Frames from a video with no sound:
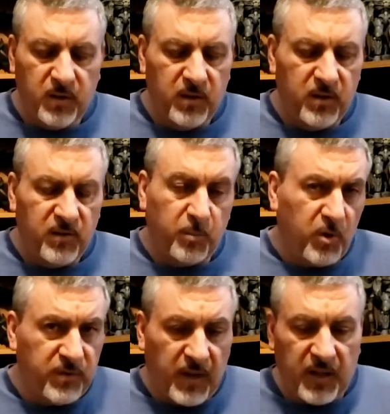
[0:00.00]
small
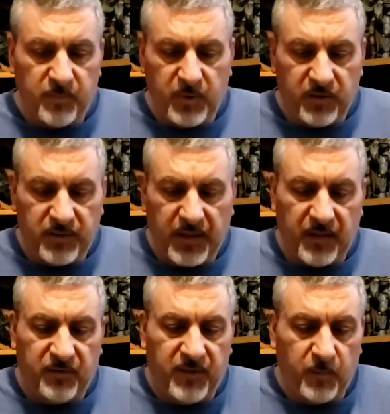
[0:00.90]
size because they got to
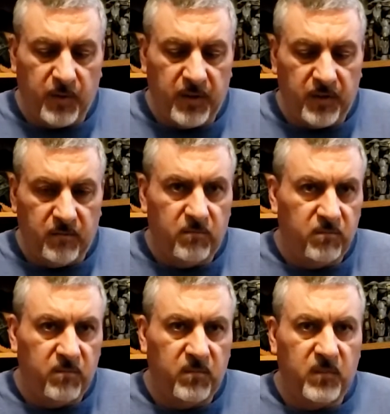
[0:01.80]
fit within
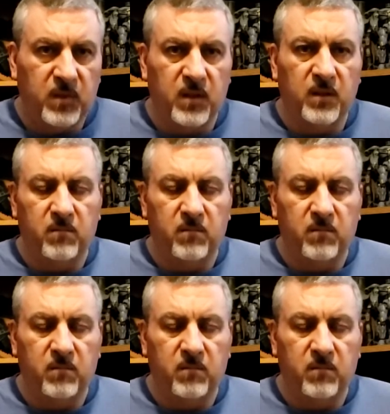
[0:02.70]
the,